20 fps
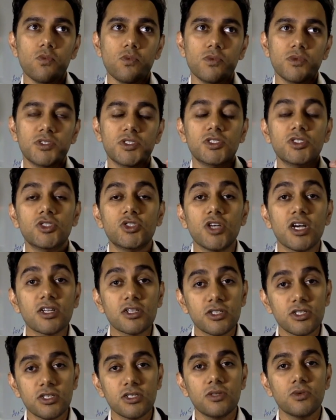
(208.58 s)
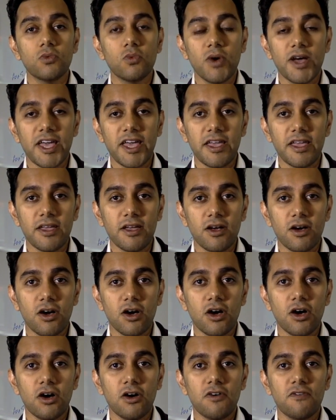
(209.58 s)
structured way
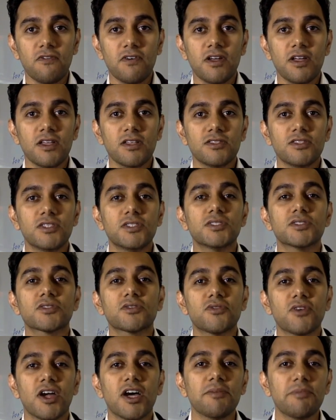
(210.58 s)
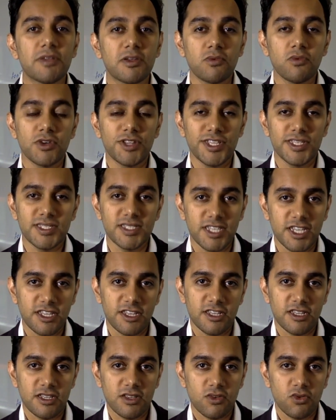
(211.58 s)
of describing what is
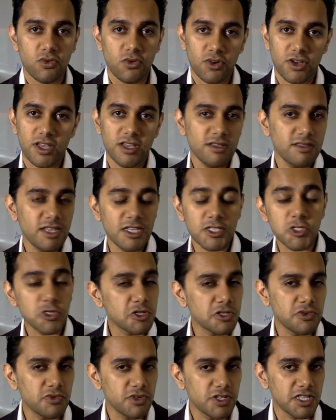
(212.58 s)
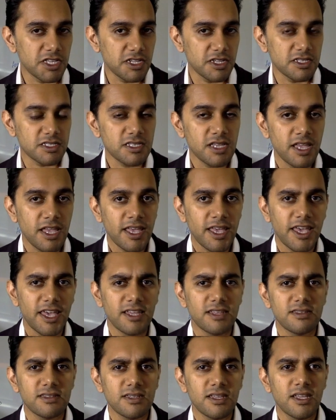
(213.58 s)
needed, okay? That's all it really is.
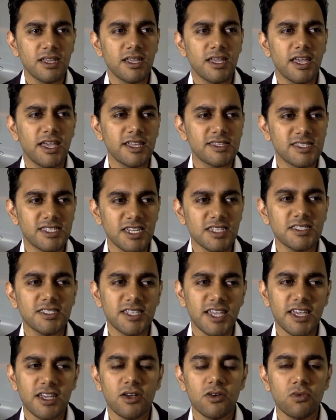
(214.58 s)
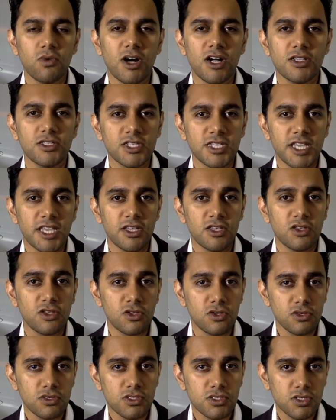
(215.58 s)
And it does take a while to get
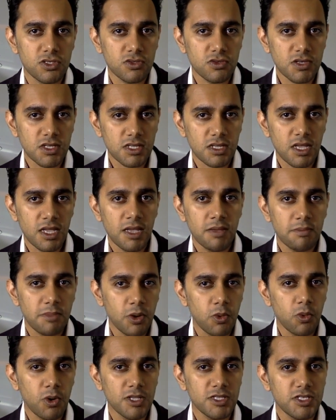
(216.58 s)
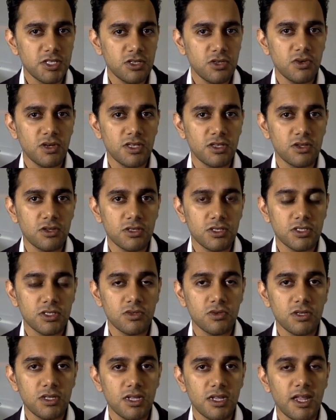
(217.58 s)
used to it, but once you are used
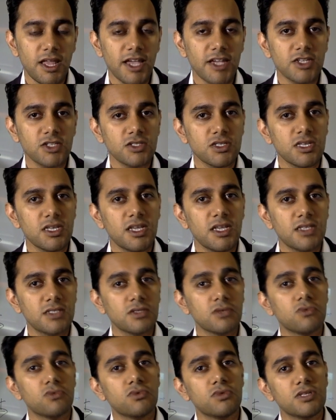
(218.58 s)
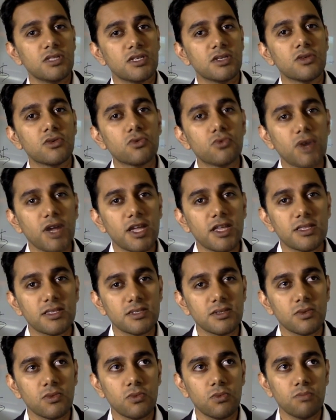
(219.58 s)
to it, it actually is a really great
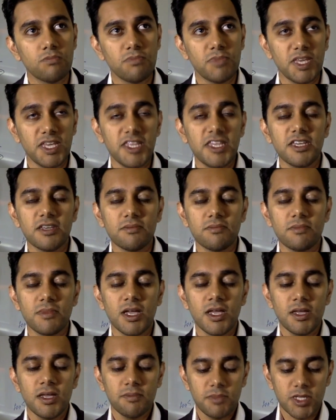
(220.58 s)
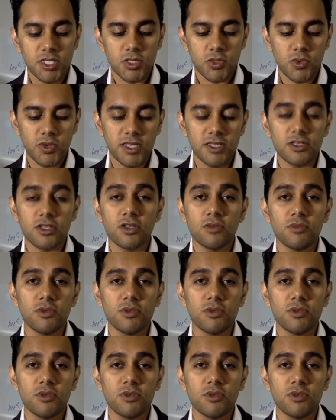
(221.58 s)
medium between a